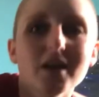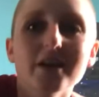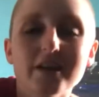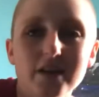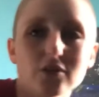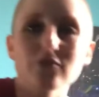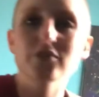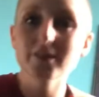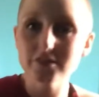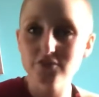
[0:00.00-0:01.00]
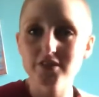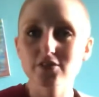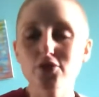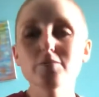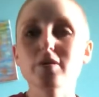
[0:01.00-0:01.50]
Now for this
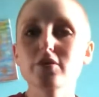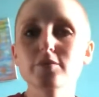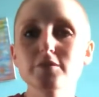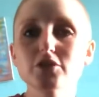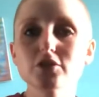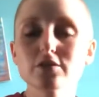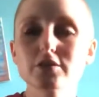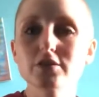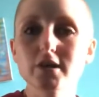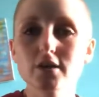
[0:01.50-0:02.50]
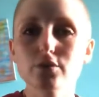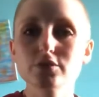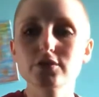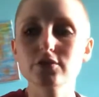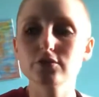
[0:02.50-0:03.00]
video I'm going to be showing you how
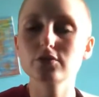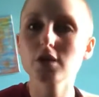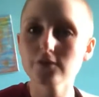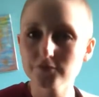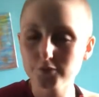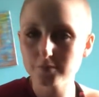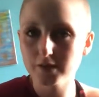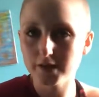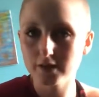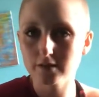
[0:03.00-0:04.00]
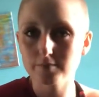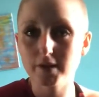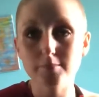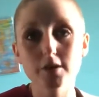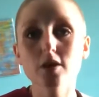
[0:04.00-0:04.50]
to
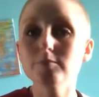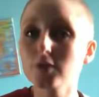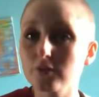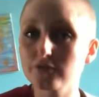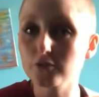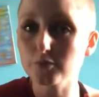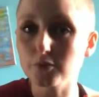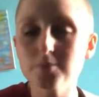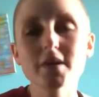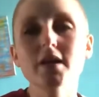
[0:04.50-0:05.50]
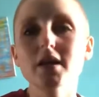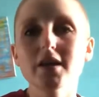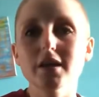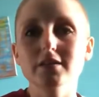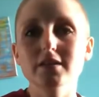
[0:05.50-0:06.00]
become comfortable
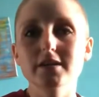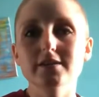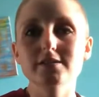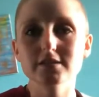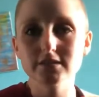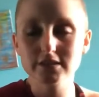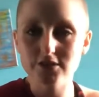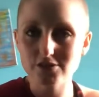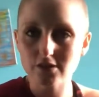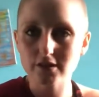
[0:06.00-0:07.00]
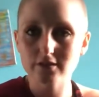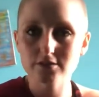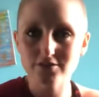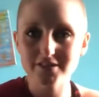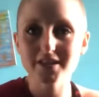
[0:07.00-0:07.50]
in the seated side
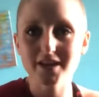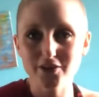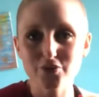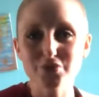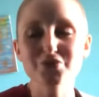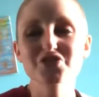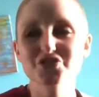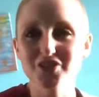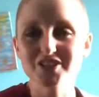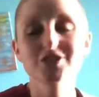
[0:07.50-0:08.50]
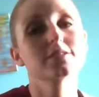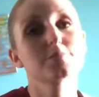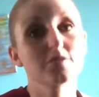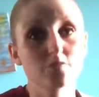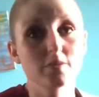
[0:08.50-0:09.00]
angle stretch. It's a bit
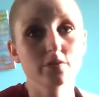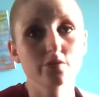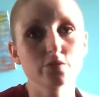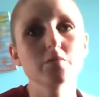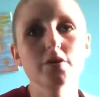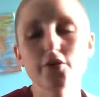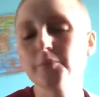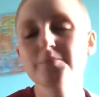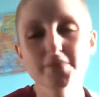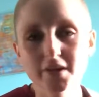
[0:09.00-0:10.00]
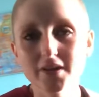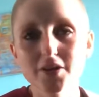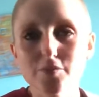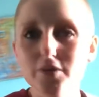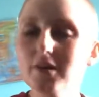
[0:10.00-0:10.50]
of a mouthful, I know,
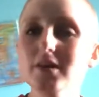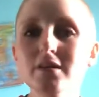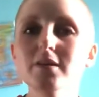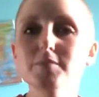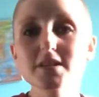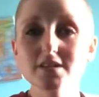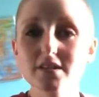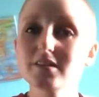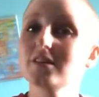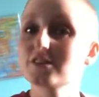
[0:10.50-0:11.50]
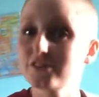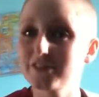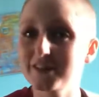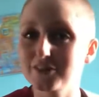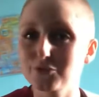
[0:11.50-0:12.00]
but basically a side
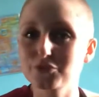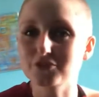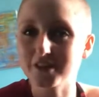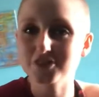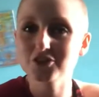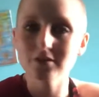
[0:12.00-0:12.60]
angle stretch.